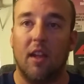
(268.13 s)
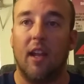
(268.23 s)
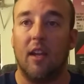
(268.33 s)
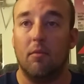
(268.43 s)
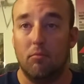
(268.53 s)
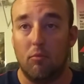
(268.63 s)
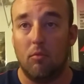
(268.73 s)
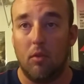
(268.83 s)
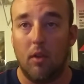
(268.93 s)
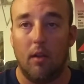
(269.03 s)
I like
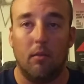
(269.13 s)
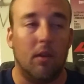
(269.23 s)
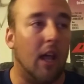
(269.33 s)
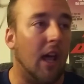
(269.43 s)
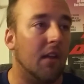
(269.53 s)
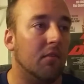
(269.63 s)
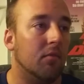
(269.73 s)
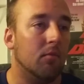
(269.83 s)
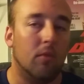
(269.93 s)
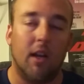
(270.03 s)
a lot of
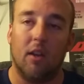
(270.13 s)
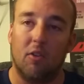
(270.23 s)
regular